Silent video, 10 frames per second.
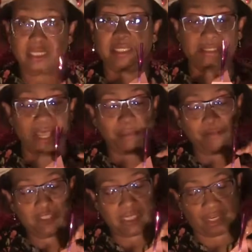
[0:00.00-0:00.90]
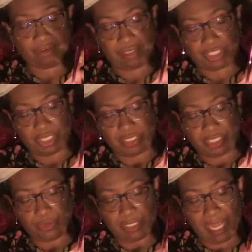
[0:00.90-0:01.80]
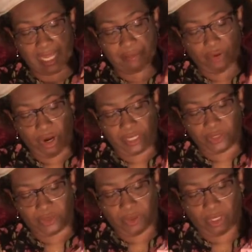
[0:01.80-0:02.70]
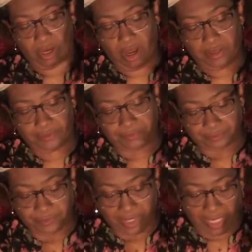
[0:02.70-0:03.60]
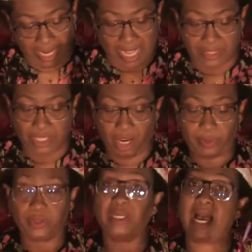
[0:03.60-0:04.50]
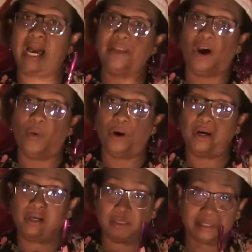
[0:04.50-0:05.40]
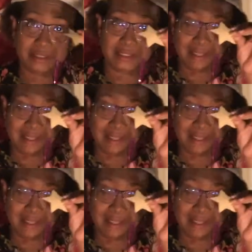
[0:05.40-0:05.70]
So this is some of the decorations, and you can add more as you go along. And now we're going to add our